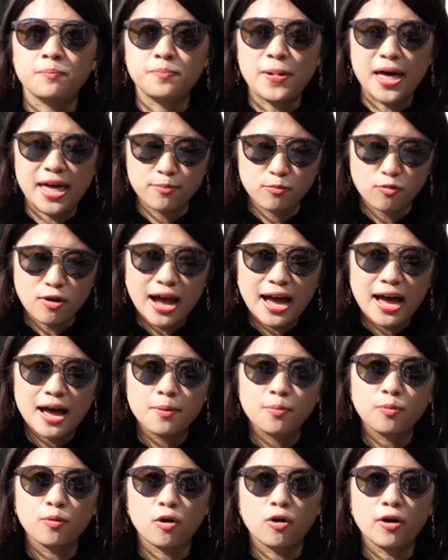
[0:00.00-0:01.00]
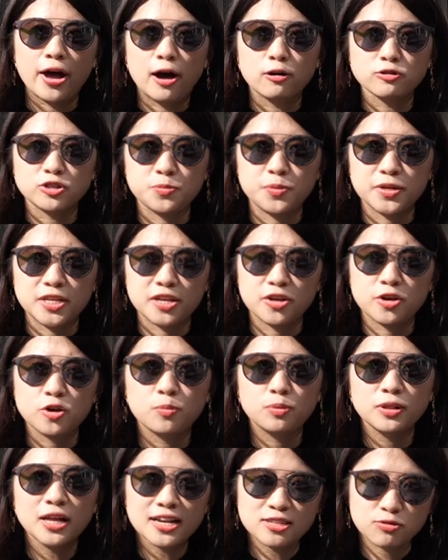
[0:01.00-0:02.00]
BAME rep or
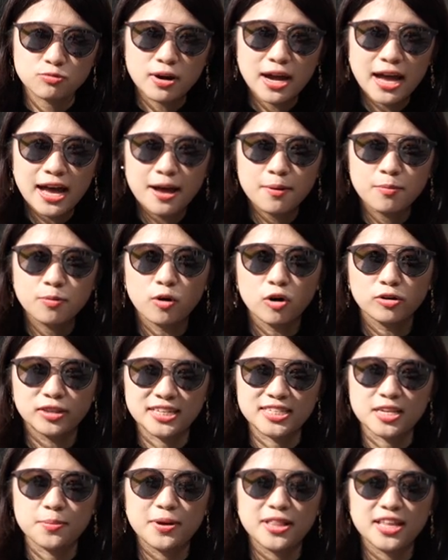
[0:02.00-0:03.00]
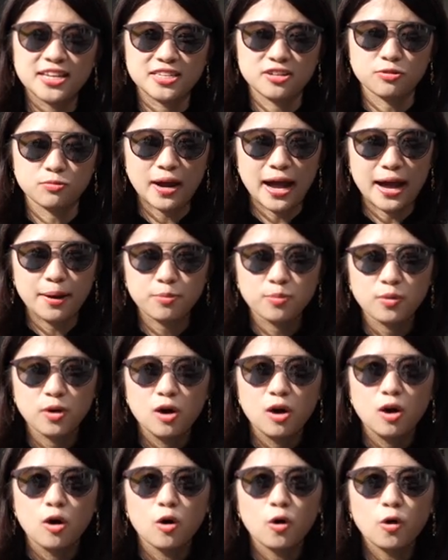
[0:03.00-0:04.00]
LGBTQ+ rep or disability rep,
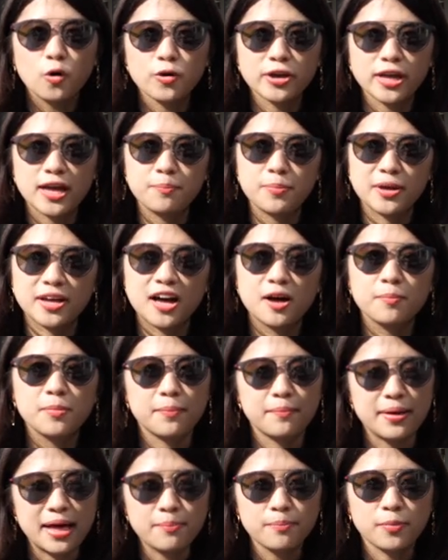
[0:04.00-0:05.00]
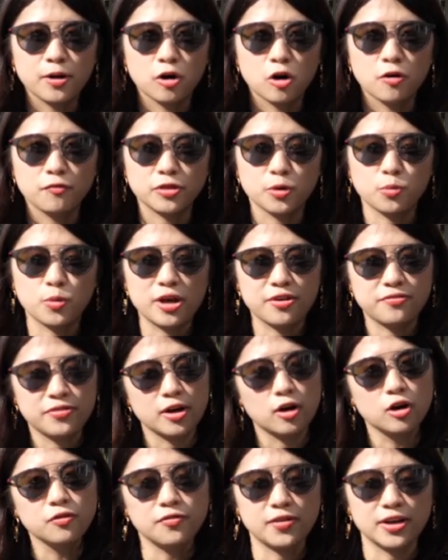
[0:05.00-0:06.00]
or you can become a member of the
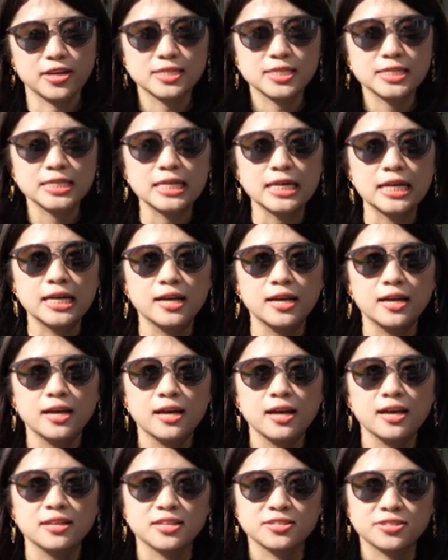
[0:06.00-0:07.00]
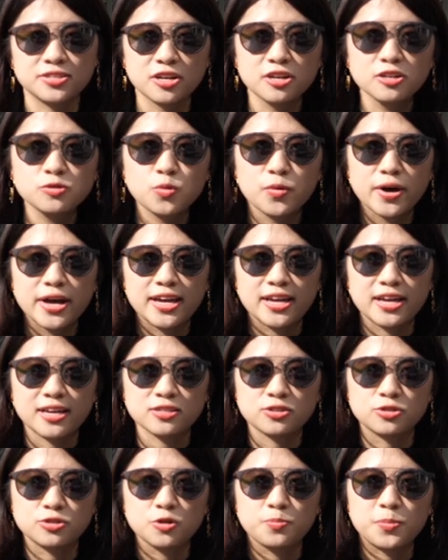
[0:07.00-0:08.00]
welfare office. The third way
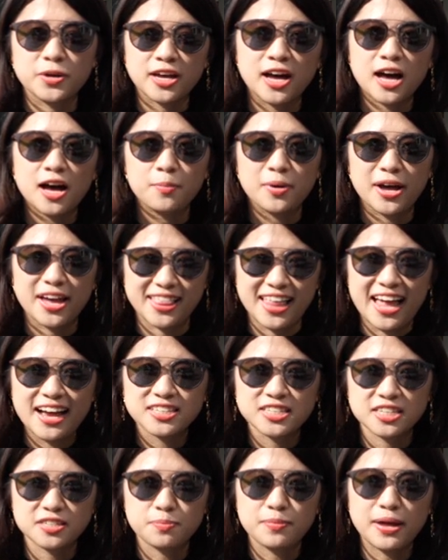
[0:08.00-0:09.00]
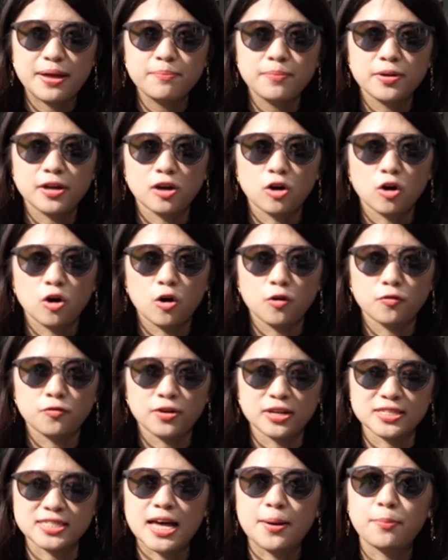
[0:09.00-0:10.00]
is to become elected member
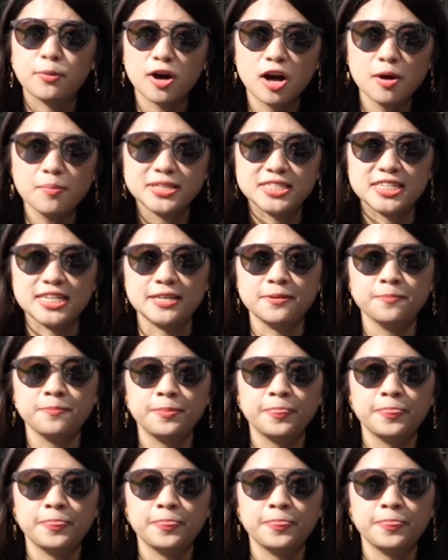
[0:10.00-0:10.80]
of a subcommittee.